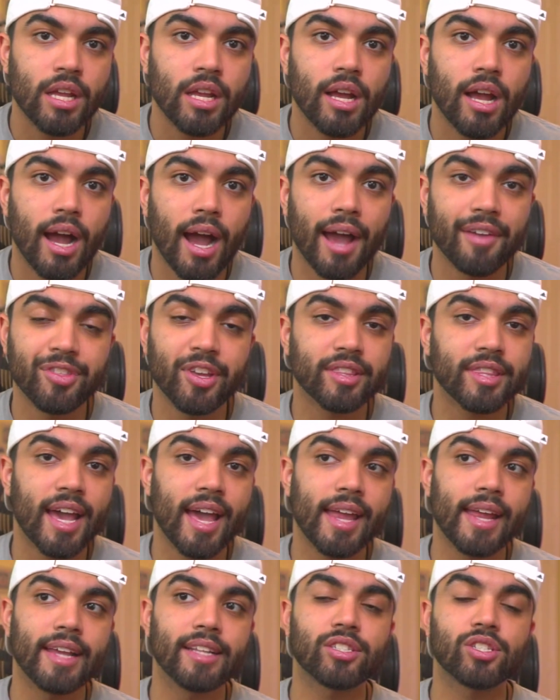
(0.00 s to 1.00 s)
I think that
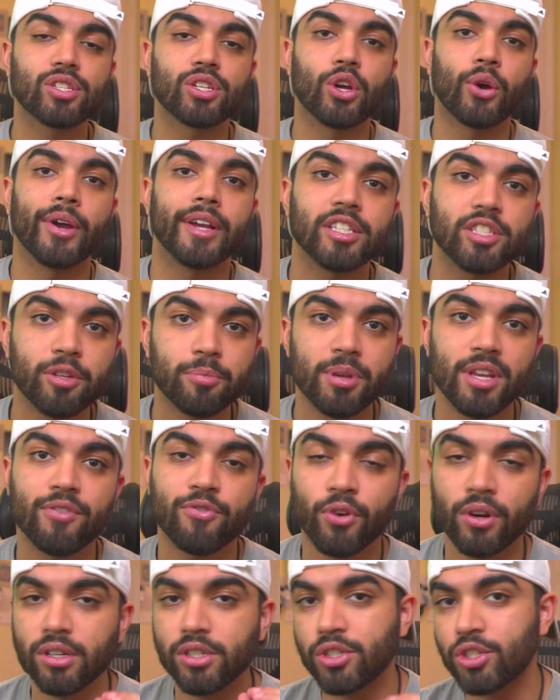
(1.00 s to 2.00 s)
it's going to be for
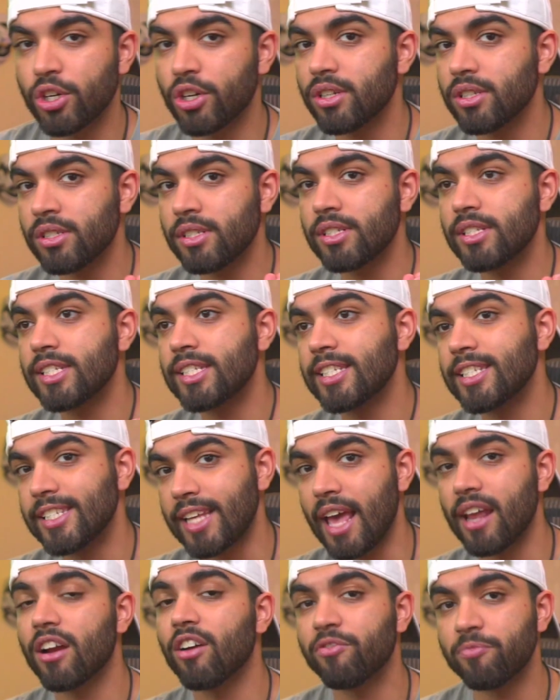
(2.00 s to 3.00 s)
a certain
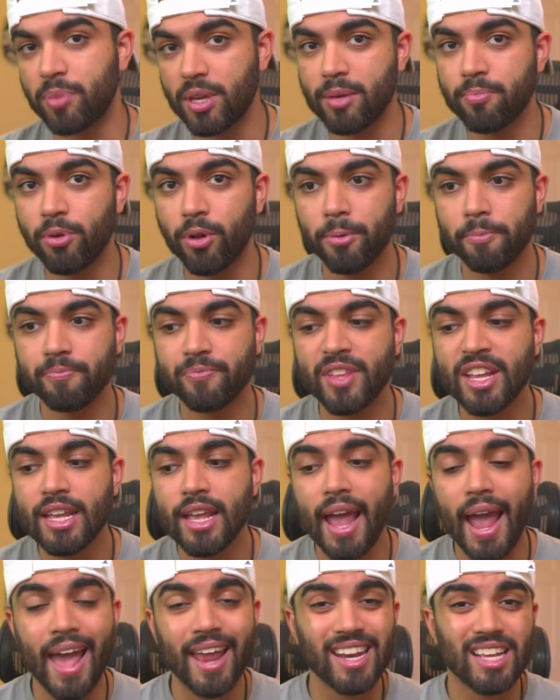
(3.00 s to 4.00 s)
set of people.
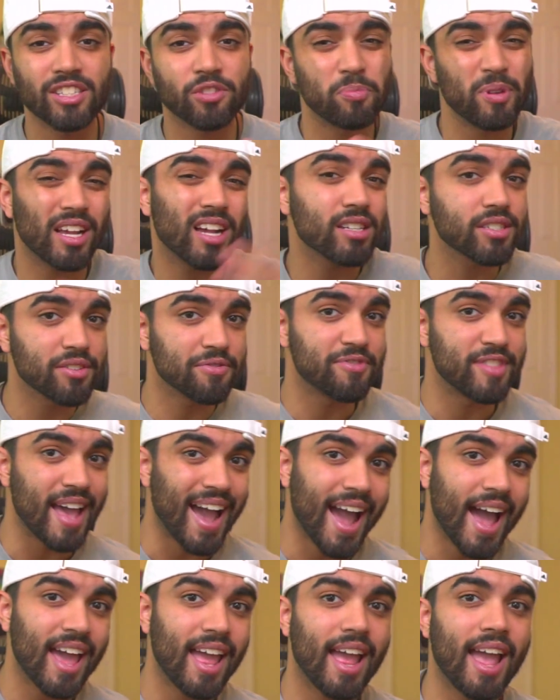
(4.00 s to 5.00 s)
And it's because of
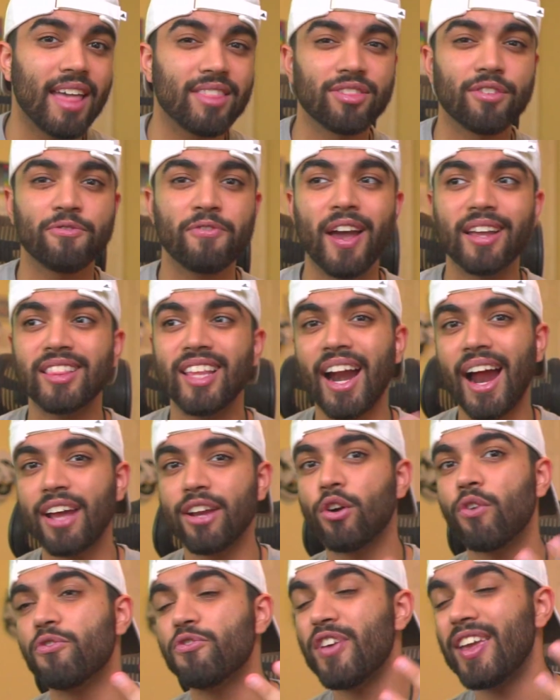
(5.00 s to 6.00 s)
that and the fact that I
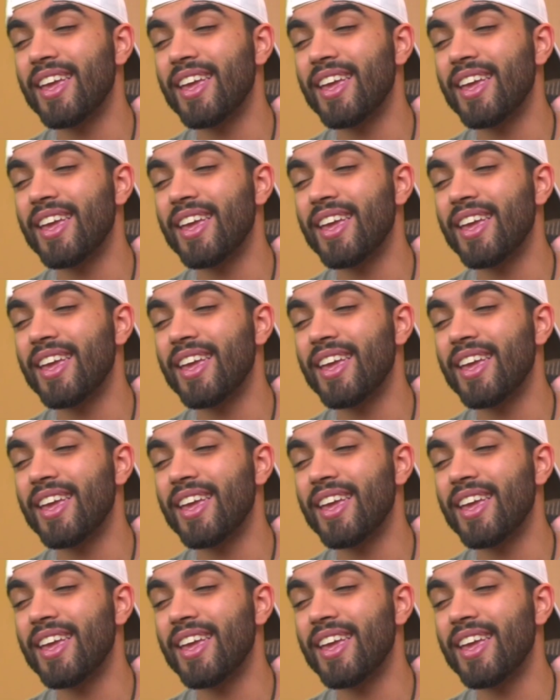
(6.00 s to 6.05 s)
don't fit